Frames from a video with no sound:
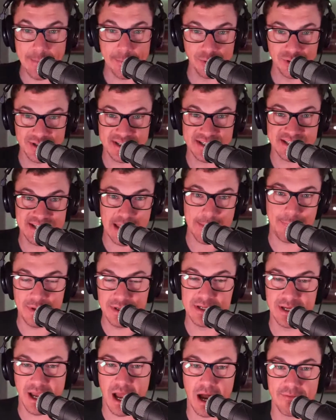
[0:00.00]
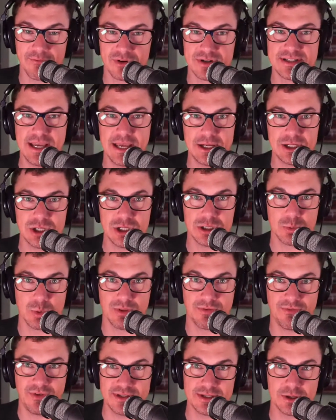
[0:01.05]
able to step into conversations
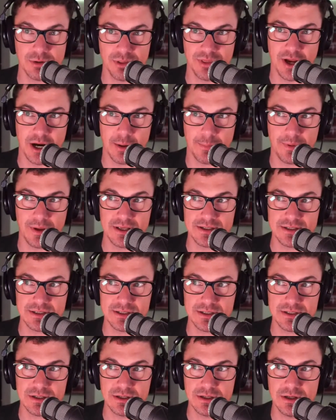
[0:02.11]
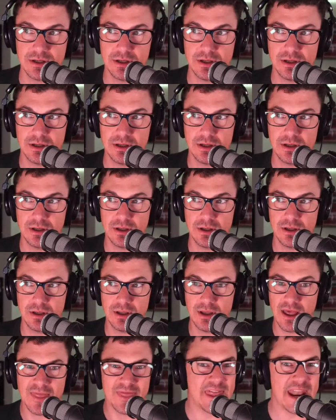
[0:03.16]
with physical therapists
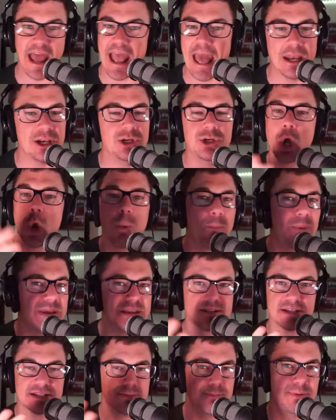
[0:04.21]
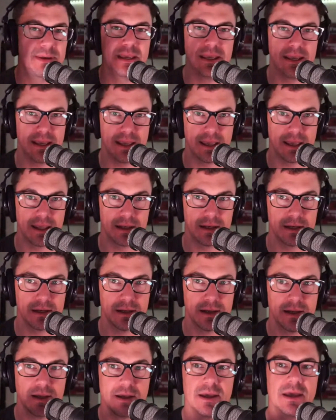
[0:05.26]
that I had no business being in,
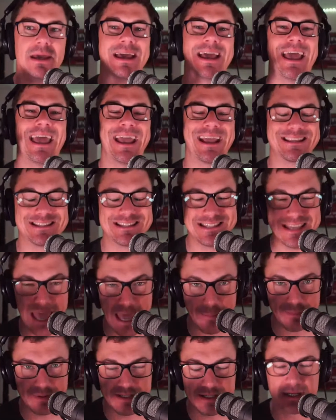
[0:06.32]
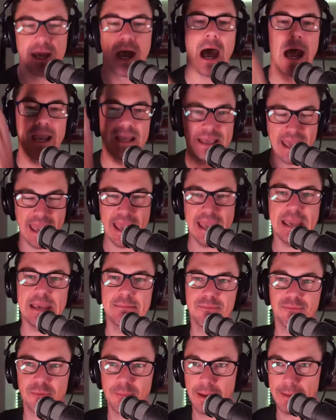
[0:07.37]
except I
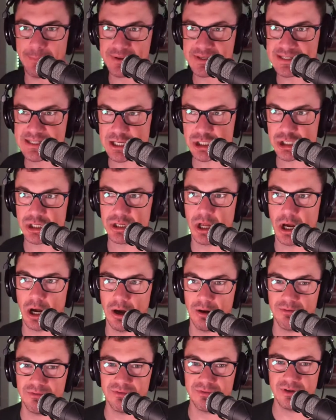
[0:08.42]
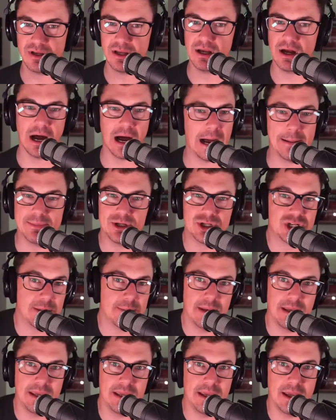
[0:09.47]
came from a position of, I'm
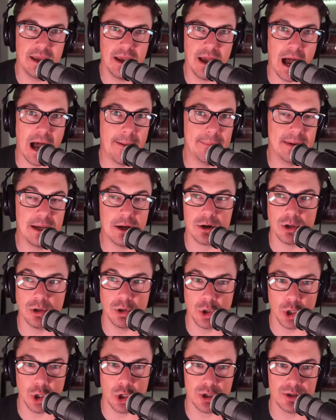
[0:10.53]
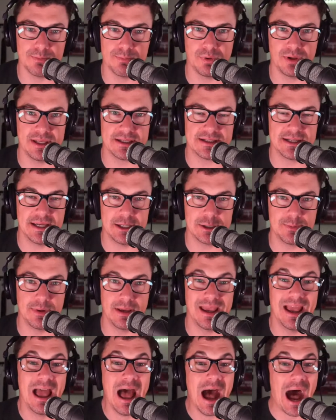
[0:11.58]
Jimmy, I'm here to learn, please teach
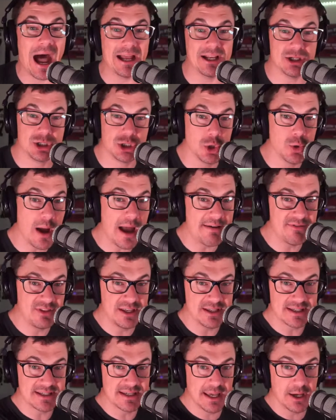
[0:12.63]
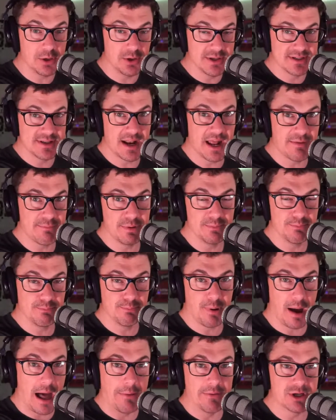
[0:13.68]
me. I do have these skills that I've been
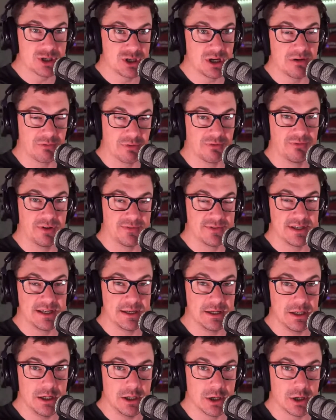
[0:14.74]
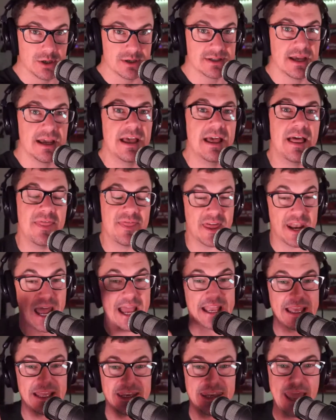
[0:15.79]
polishing for 15 years that
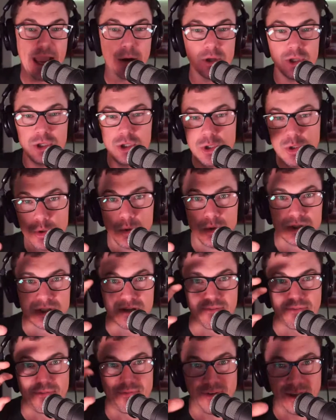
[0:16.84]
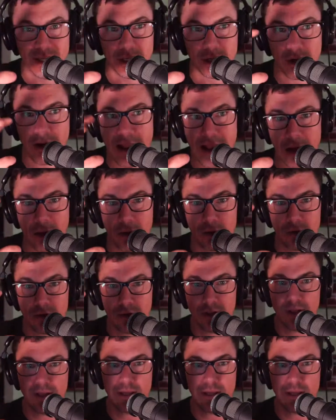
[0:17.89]
I can now use to figure out